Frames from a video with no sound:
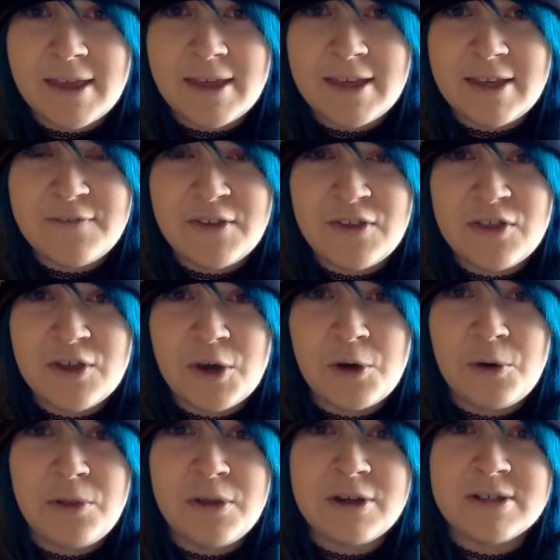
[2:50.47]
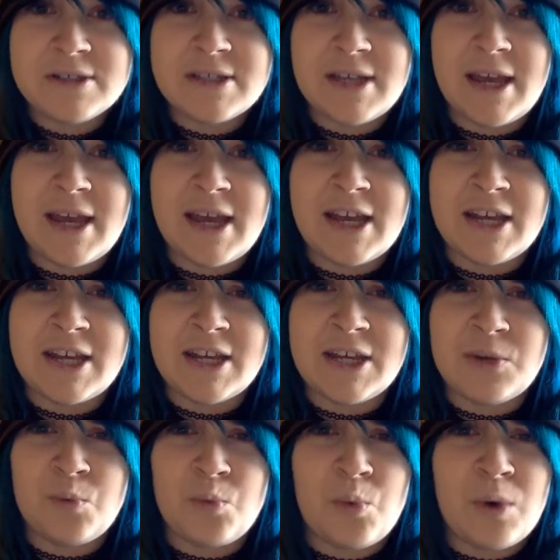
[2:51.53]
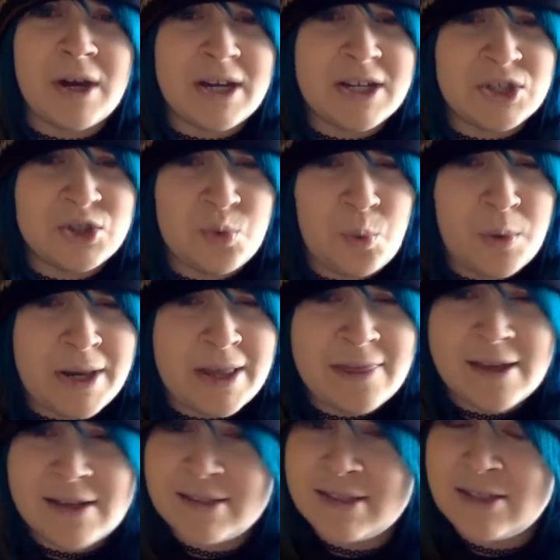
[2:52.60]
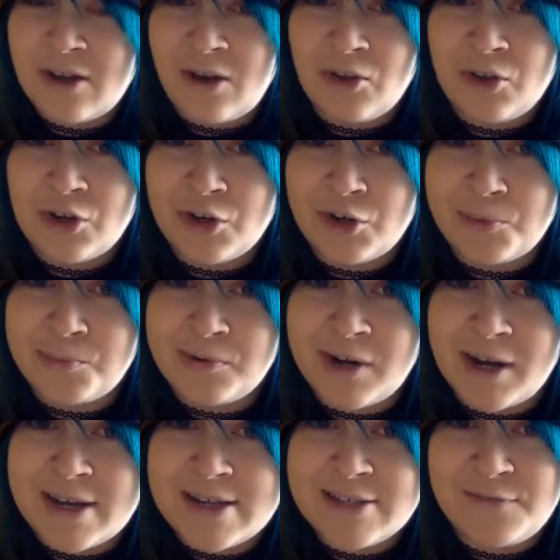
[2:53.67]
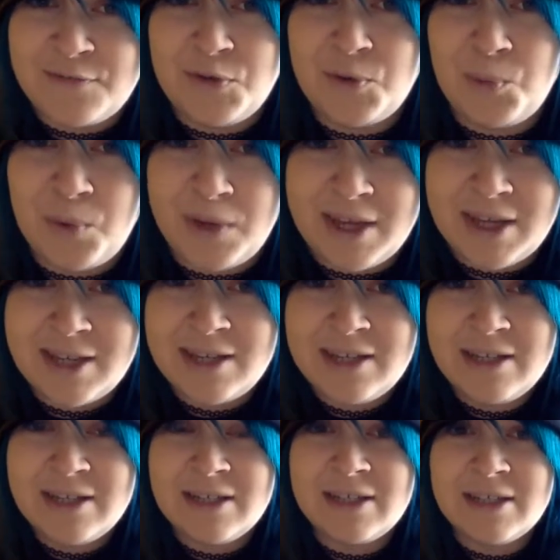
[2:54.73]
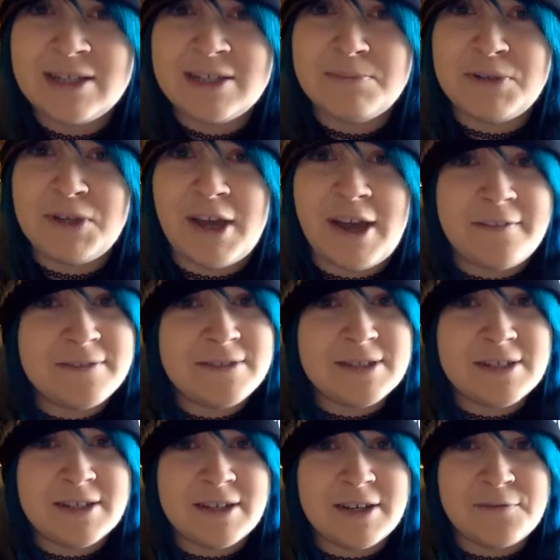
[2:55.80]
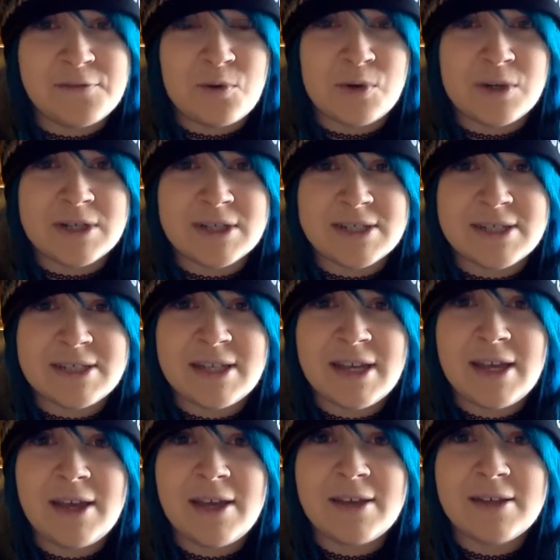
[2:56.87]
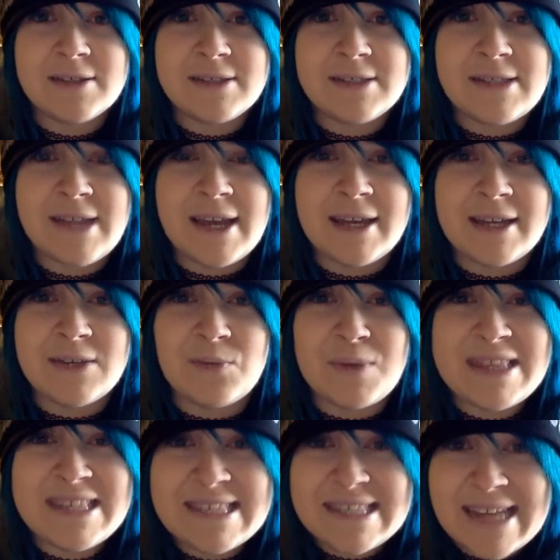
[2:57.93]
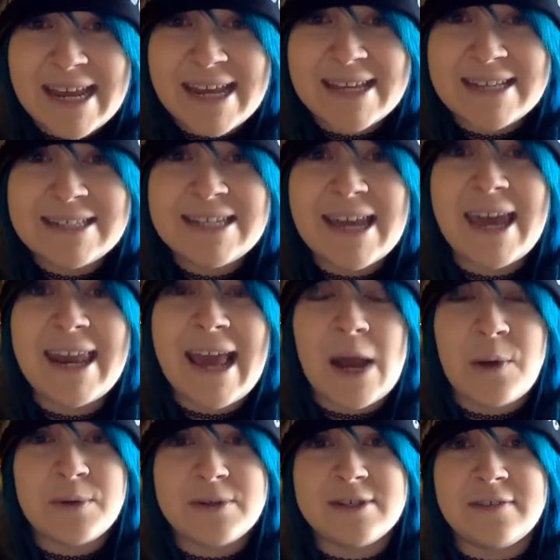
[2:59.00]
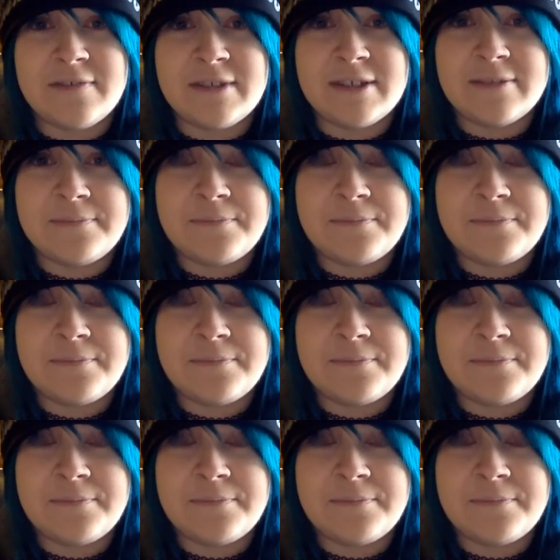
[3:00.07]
even though there's a what a $20,000 prize if you win, but you have to of course stand withstand 10 hours of it